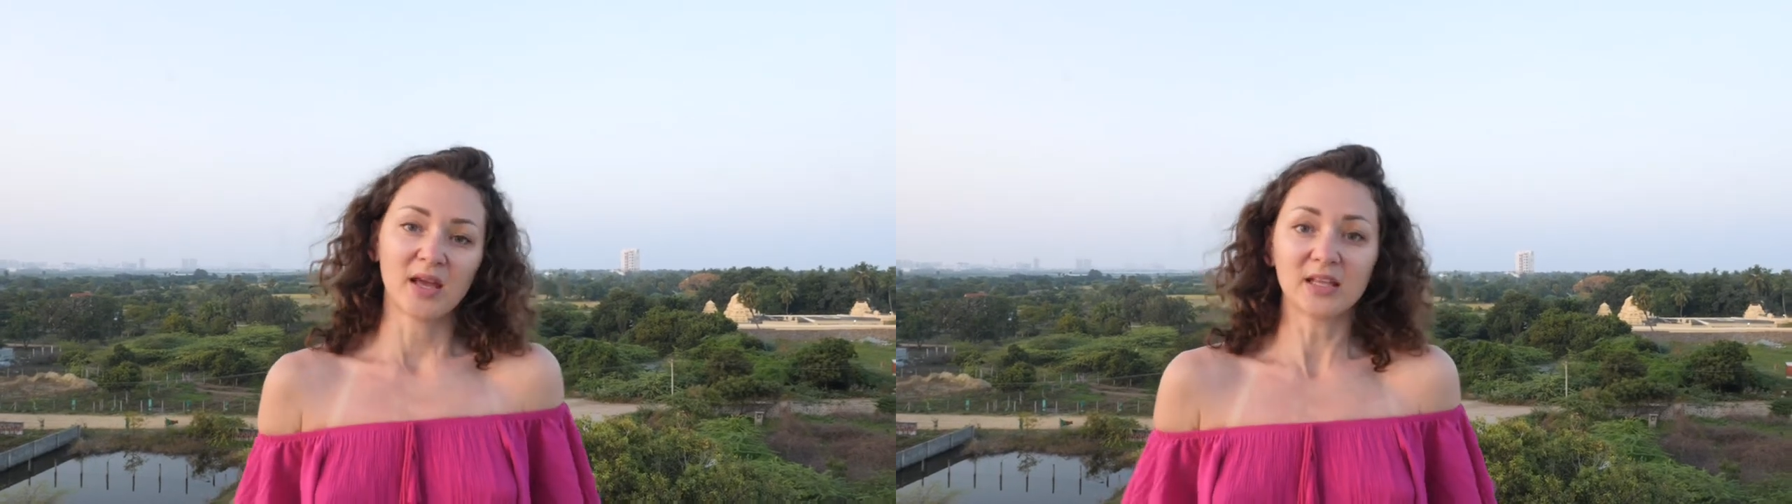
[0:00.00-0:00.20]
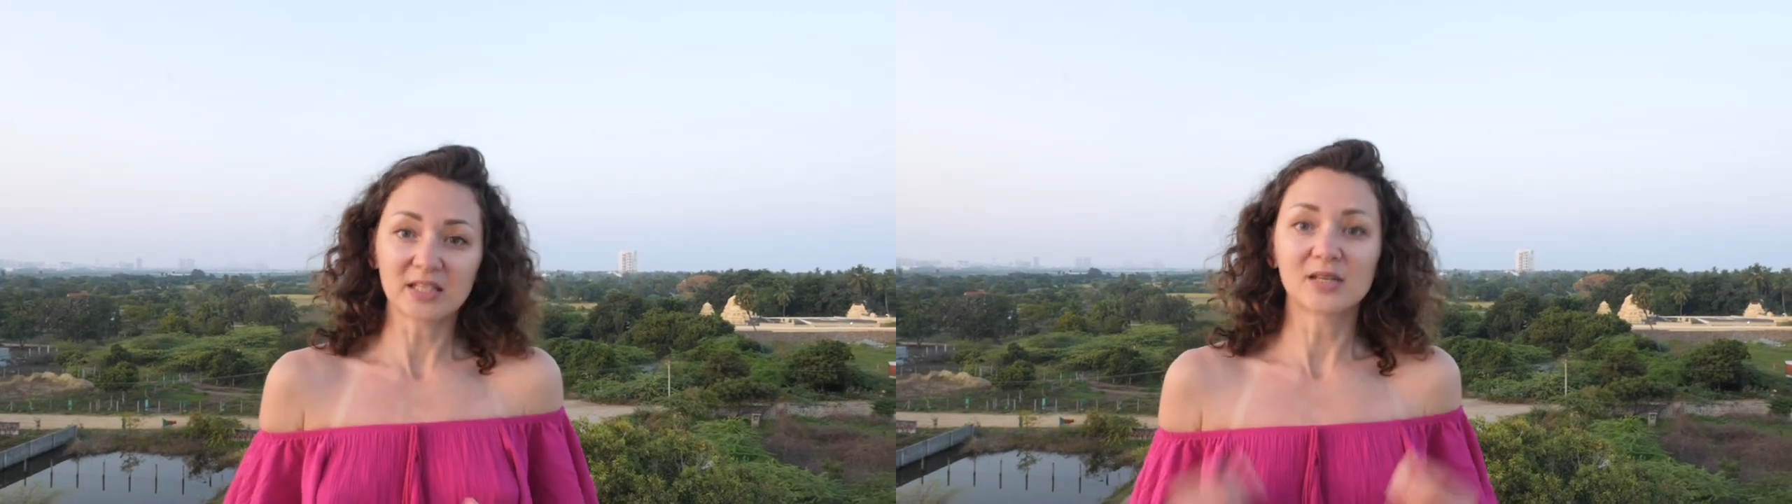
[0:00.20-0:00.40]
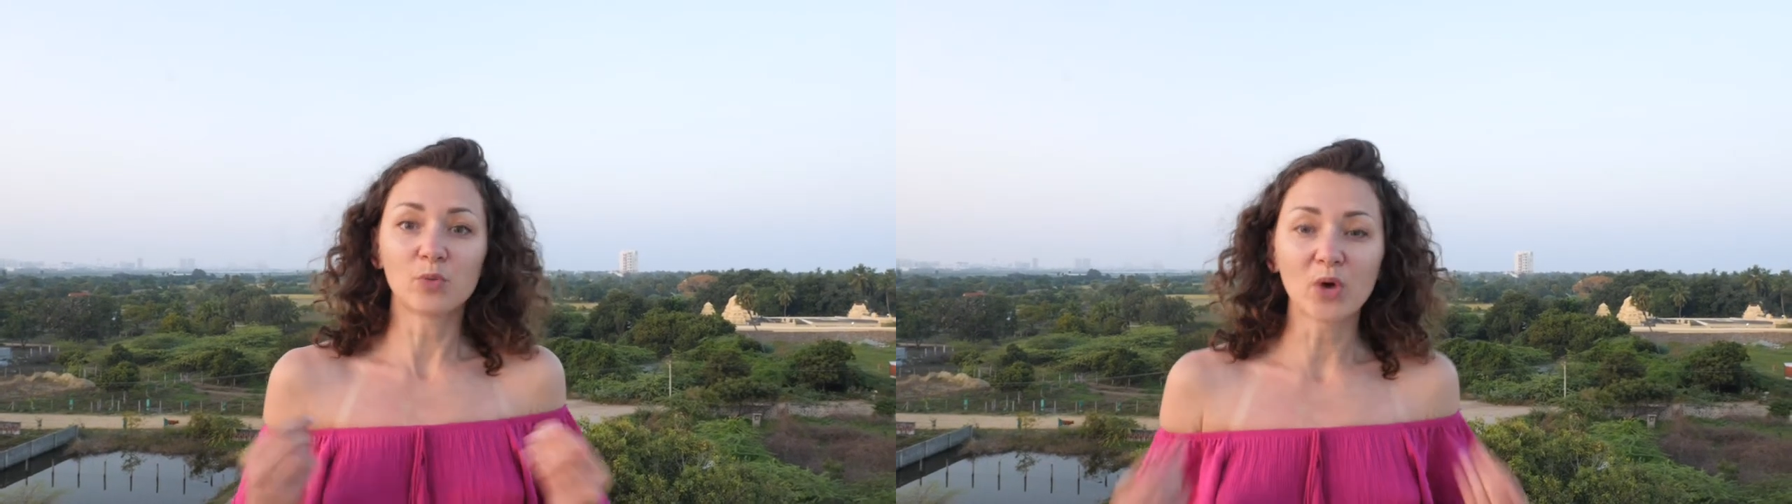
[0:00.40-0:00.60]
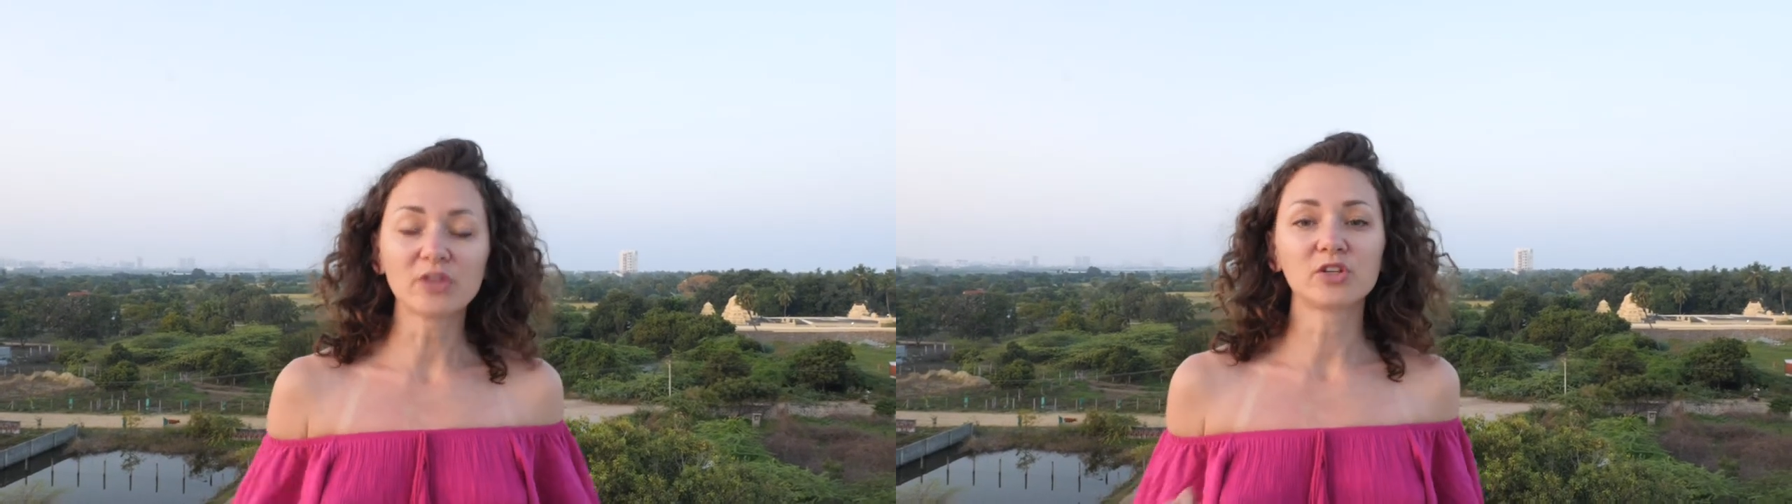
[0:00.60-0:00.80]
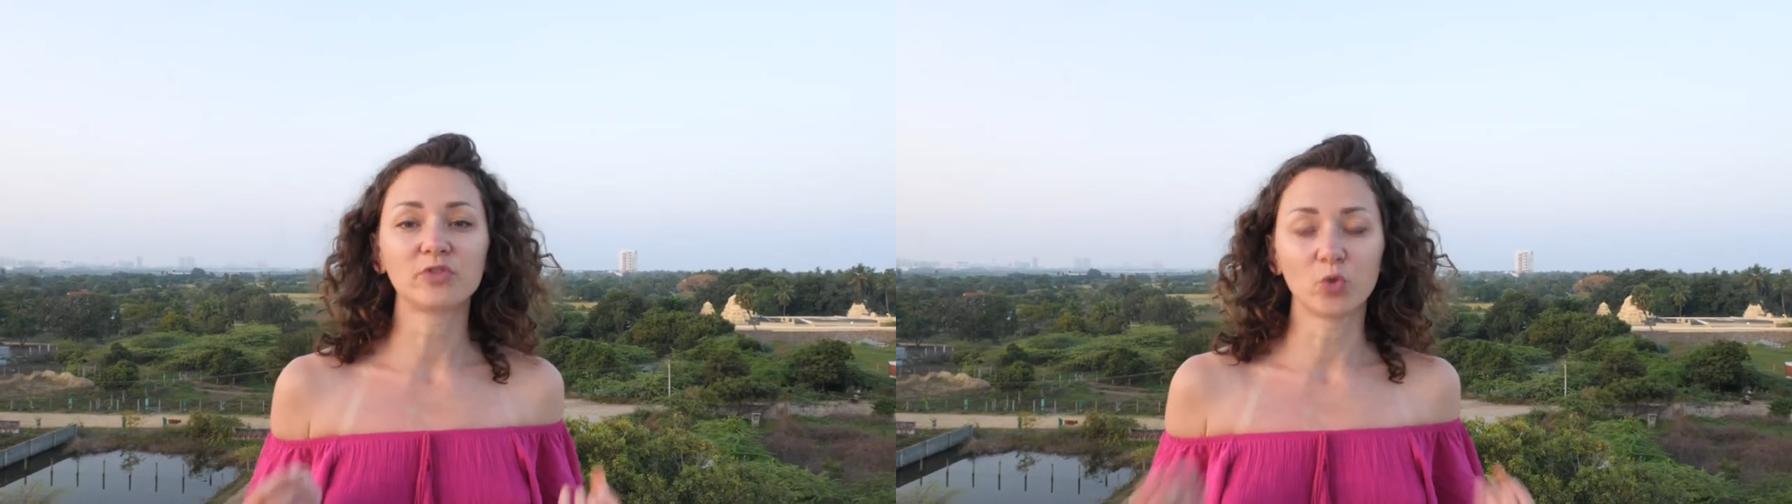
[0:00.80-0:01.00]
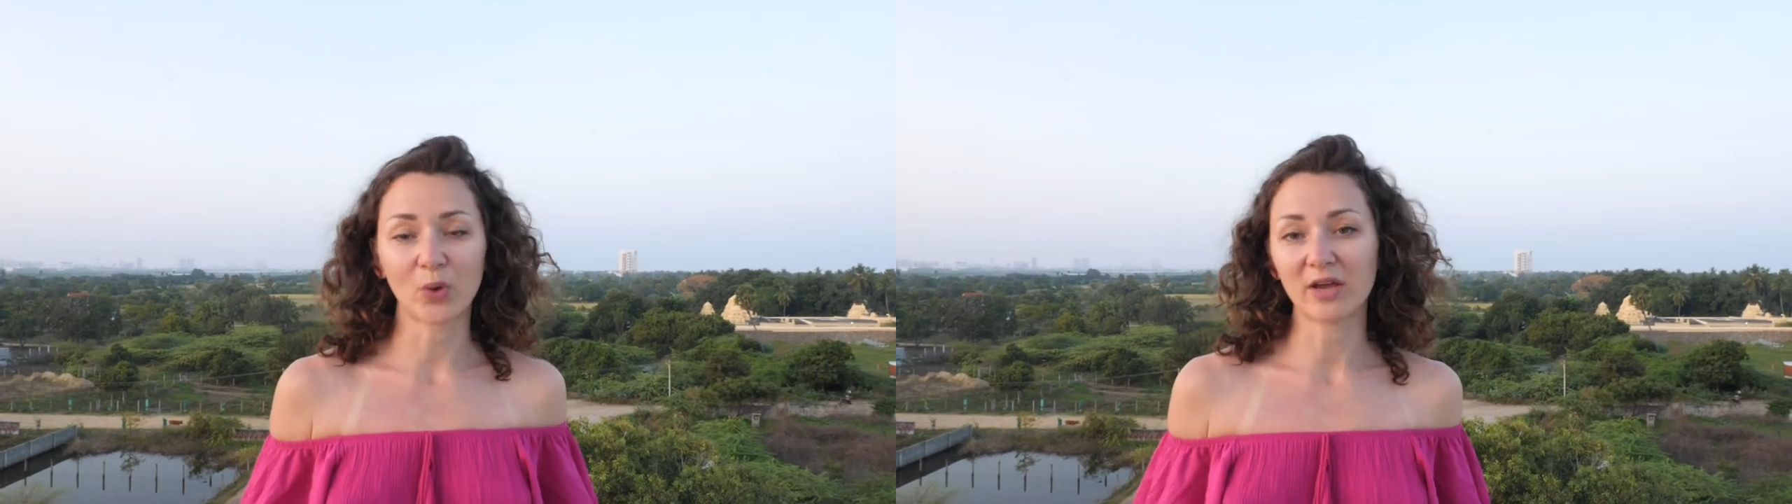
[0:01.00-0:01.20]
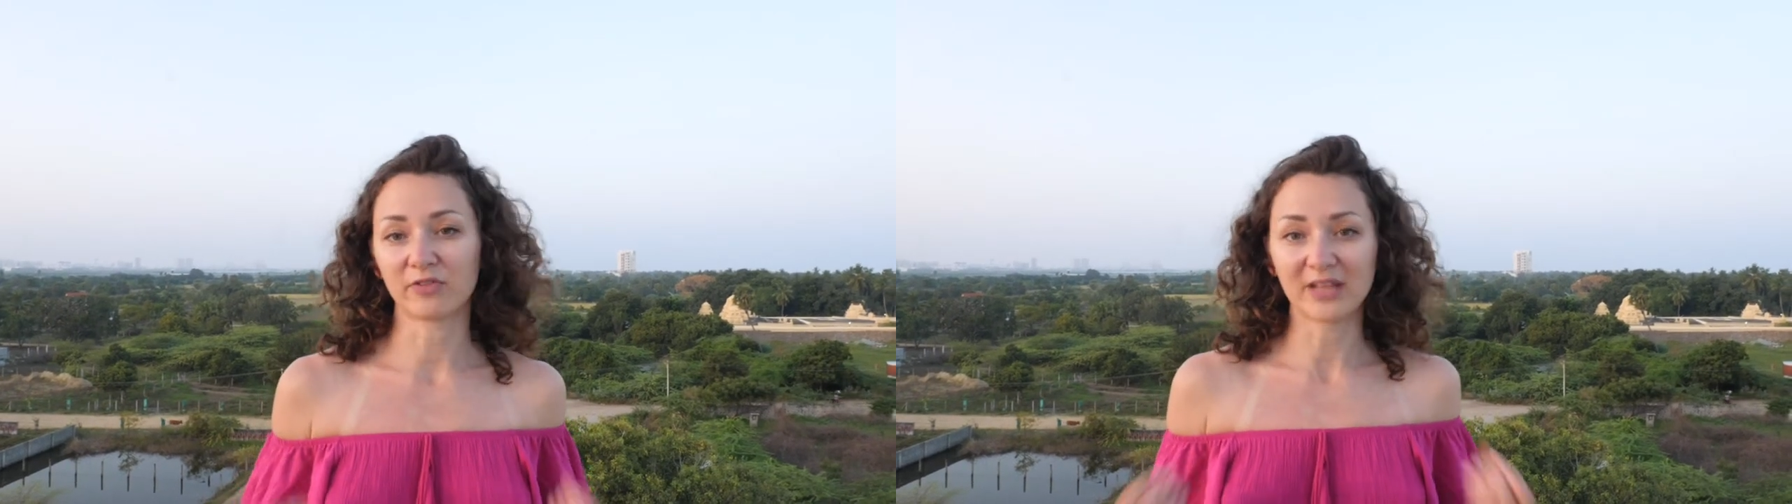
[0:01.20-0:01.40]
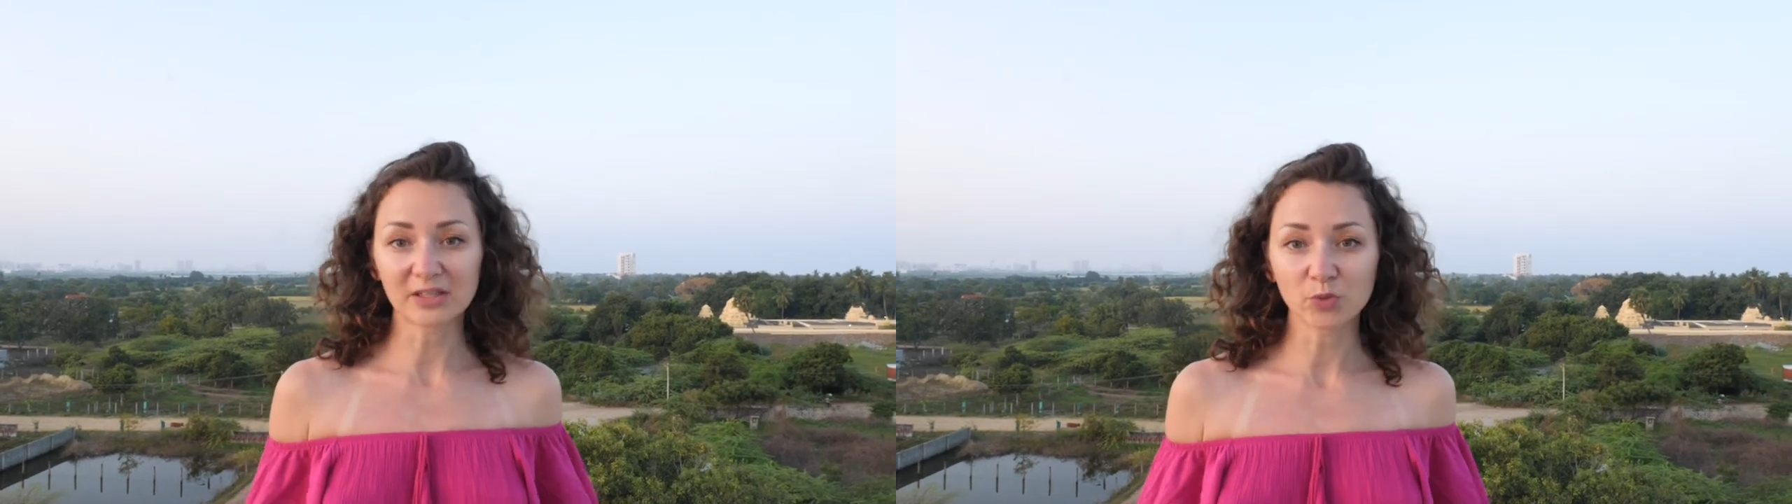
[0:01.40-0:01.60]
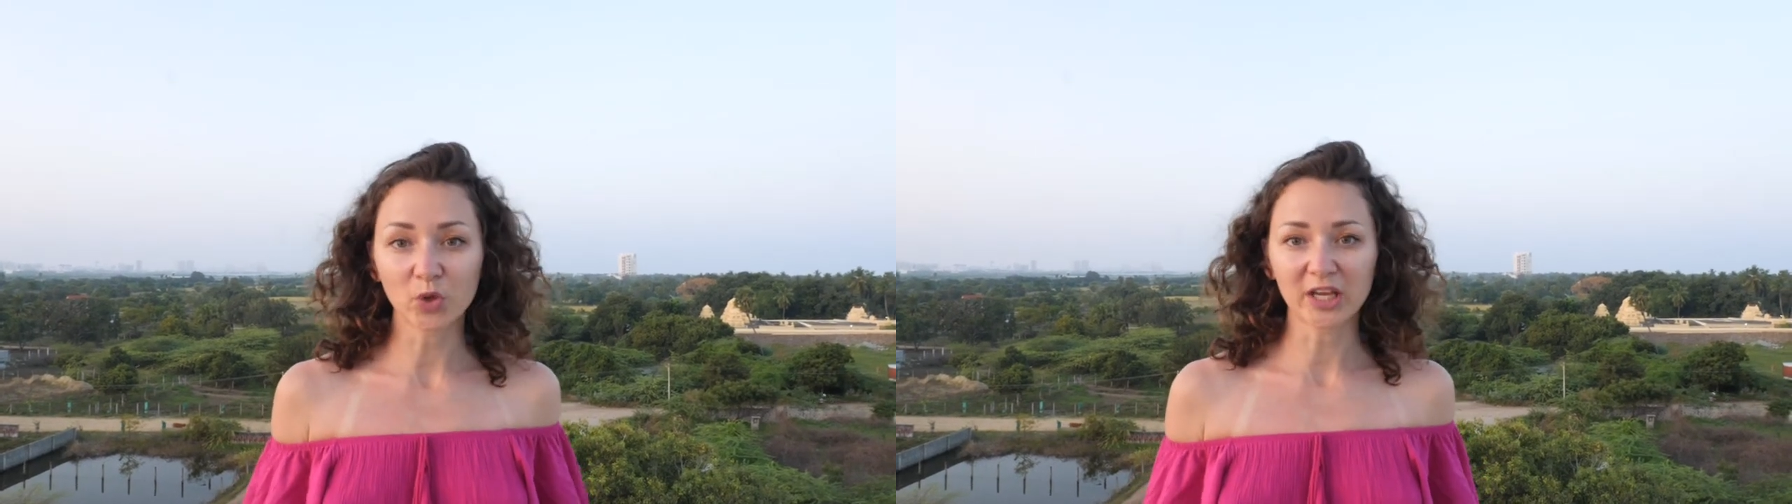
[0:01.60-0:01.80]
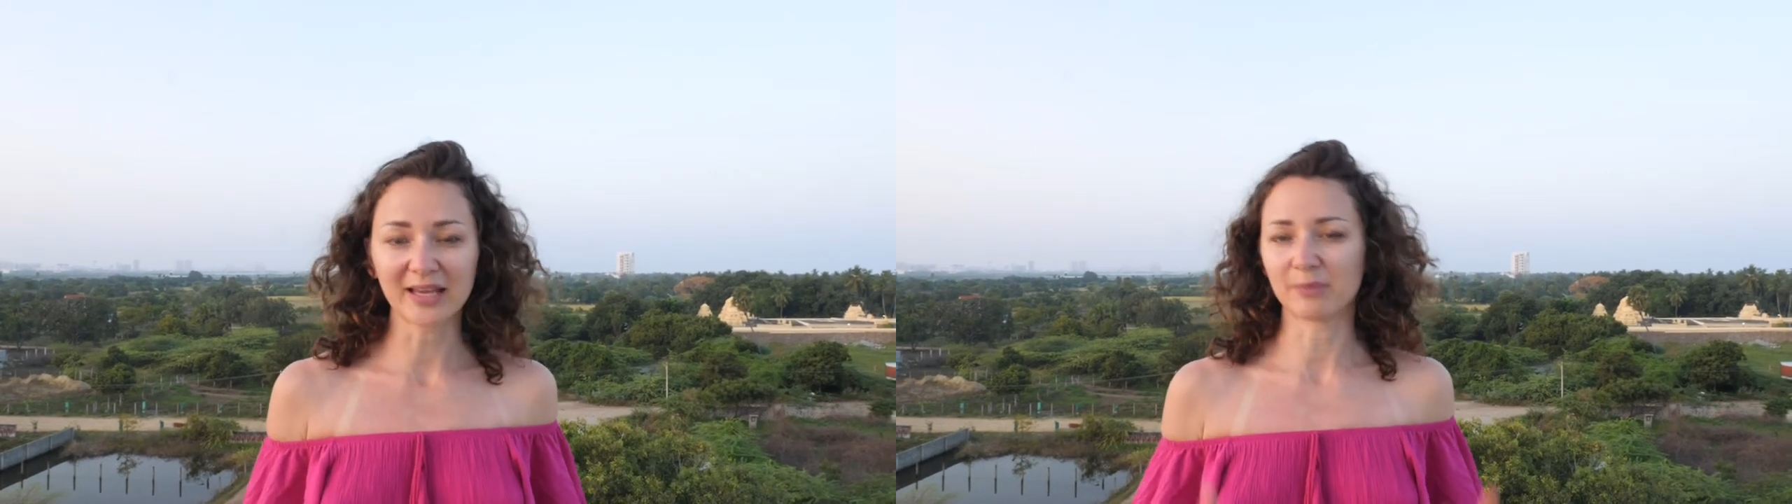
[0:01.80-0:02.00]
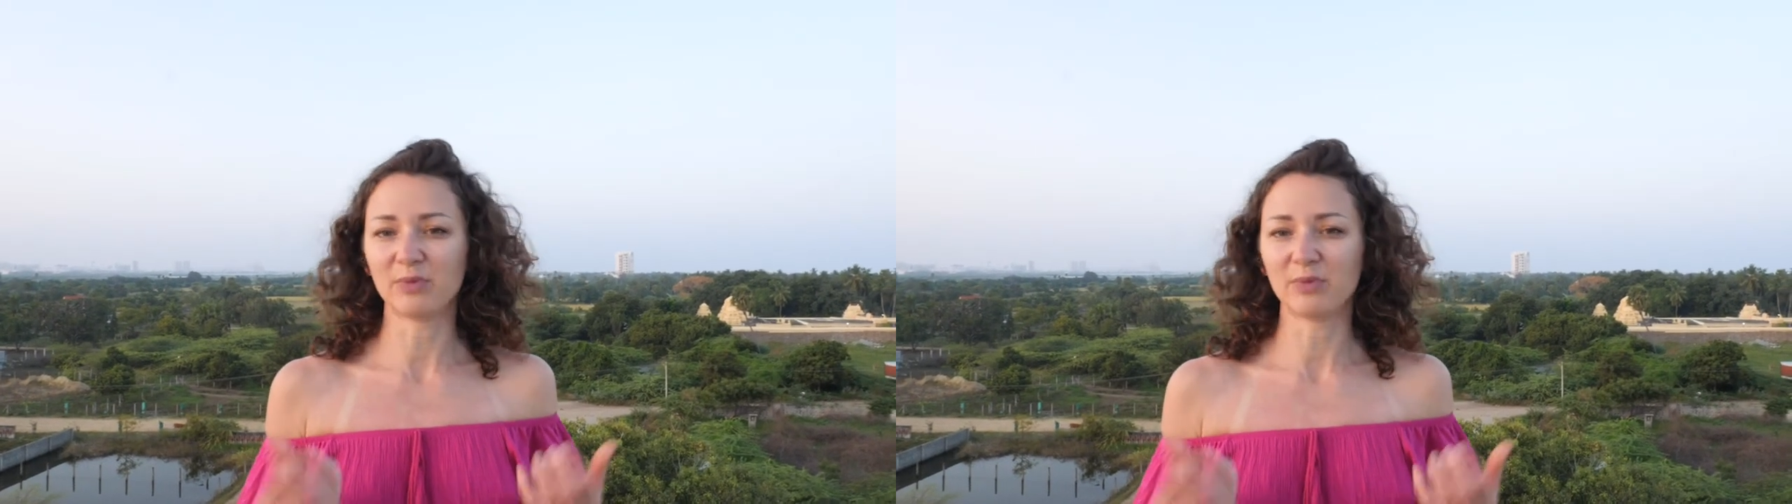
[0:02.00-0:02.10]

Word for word: It is a wonderful way of networking,